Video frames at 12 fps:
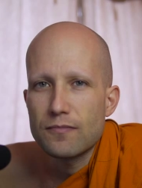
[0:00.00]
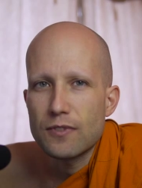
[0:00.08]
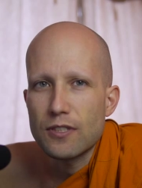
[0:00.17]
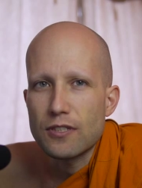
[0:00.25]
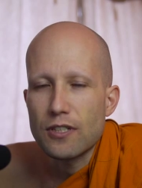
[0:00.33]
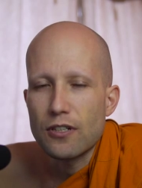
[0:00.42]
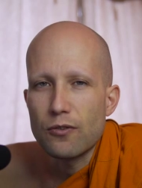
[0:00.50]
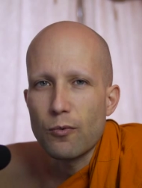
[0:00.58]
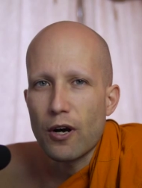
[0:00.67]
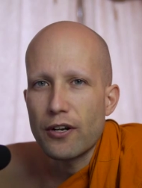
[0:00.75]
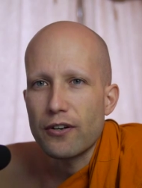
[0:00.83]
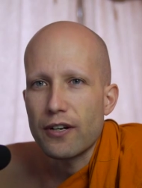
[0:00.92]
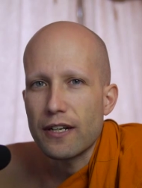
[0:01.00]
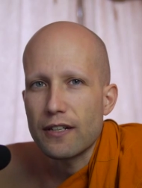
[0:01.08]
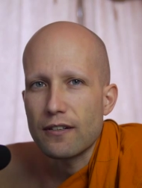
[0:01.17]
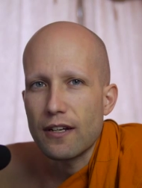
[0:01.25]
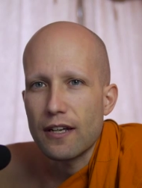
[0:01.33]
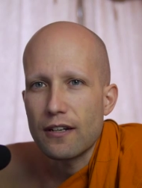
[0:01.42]
just started wandering
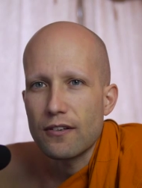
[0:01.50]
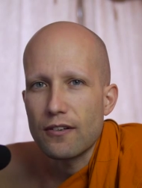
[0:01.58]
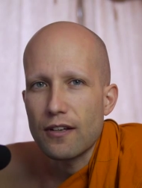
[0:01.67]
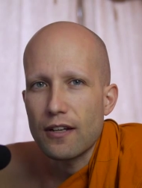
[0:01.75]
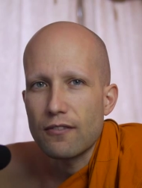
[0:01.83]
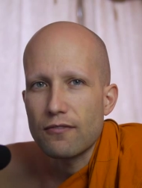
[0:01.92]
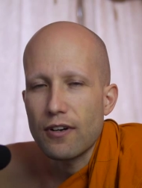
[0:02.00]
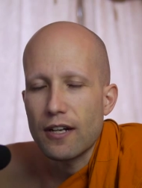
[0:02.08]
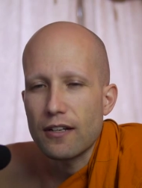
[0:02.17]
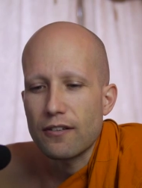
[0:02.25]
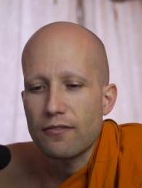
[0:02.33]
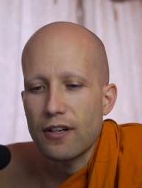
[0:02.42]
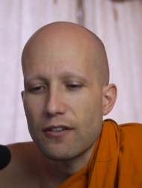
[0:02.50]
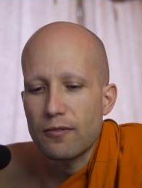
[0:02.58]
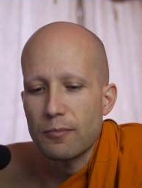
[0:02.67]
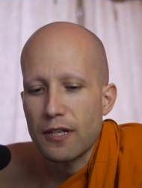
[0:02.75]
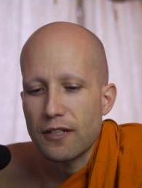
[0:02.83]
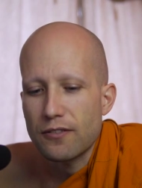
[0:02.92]
and, and, and finally found the
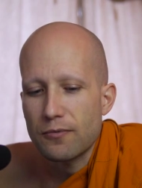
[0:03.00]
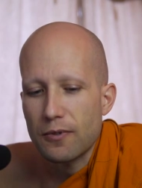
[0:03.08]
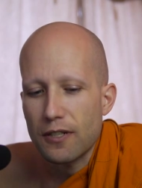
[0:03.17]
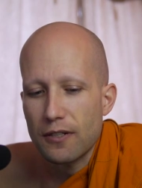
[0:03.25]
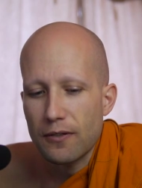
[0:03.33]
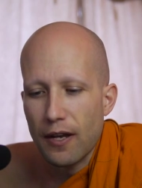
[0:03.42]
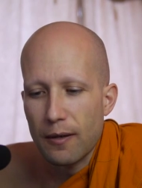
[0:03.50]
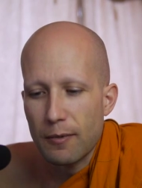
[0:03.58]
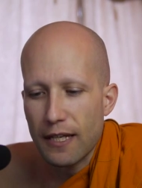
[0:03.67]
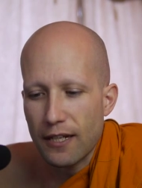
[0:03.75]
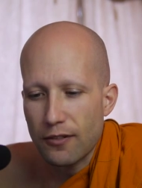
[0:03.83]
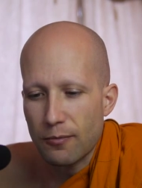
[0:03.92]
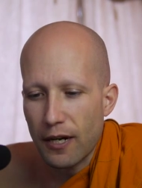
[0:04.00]
place where I began to